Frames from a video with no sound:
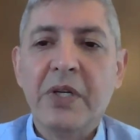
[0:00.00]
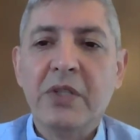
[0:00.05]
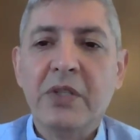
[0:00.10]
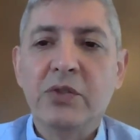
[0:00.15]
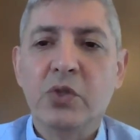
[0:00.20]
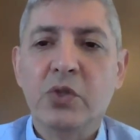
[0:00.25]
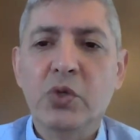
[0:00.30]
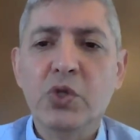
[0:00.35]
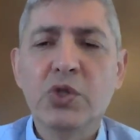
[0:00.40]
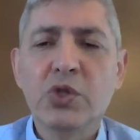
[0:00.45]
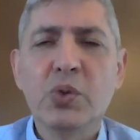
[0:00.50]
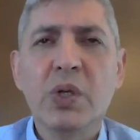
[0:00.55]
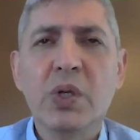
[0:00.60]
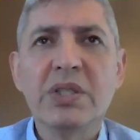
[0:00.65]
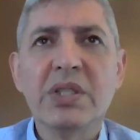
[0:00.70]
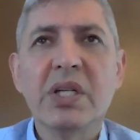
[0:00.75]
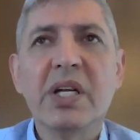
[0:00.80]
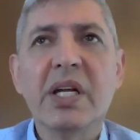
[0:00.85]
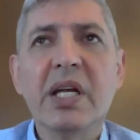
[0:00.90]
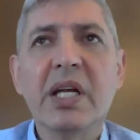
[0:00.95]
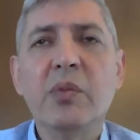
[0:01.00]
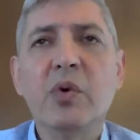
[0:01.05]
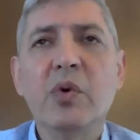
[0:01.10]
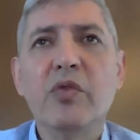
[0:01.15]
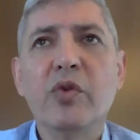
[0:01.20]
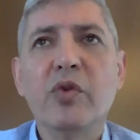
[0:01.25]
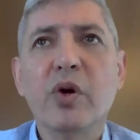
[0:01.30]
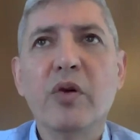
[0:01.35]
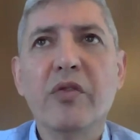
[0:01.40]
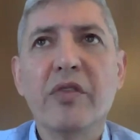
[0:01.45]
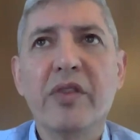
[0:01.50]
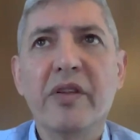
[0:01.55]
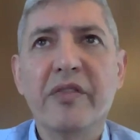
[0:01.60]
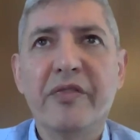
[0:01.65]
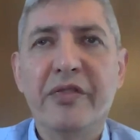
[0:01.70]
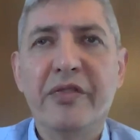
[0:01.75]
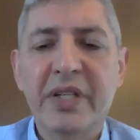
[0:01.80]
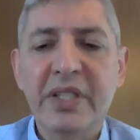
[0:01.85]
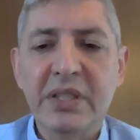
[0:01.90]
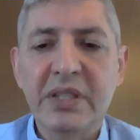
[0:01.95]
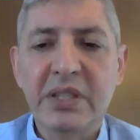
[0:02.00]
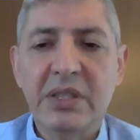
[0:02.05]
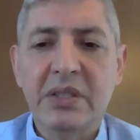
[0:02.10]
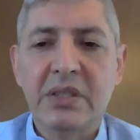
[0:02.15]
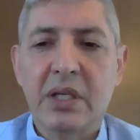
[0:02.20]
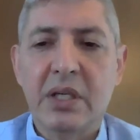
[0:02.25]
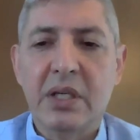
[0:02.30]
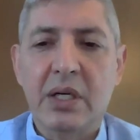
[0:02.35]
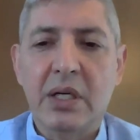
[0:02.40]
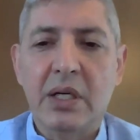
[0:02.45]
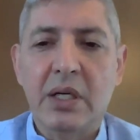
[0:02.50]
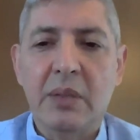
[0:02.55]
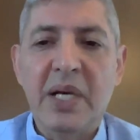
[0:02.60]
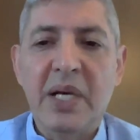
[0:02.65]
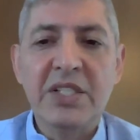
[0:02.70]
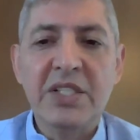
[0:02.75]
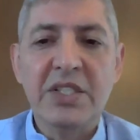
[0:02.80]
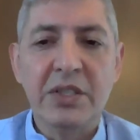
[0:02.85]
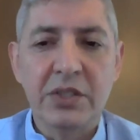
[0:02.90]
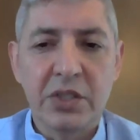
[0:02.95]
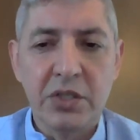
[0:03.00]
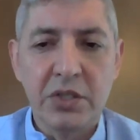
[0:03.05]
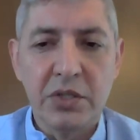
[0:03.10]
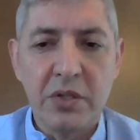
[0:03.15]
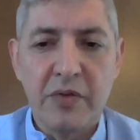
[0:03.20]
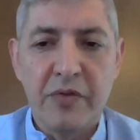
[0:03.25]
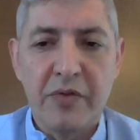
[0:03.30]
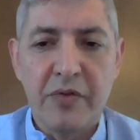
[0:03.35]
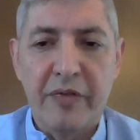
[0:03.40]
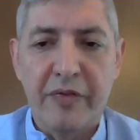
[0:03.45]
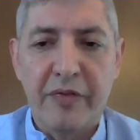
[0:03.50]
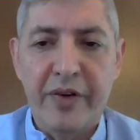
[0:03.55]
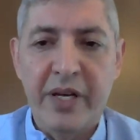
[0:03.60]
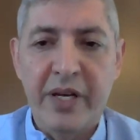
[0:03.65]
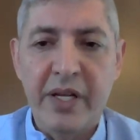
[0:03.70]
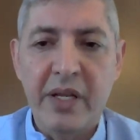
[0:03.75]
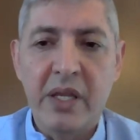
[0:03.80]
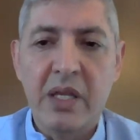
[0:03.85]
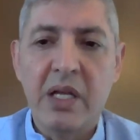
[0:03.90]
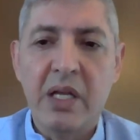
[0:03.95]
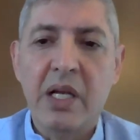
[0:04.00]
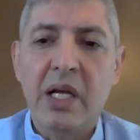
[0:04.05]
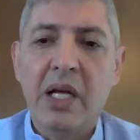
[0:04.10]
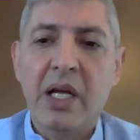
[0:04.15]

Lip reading: Druze was the name of one of the first messengers of the faith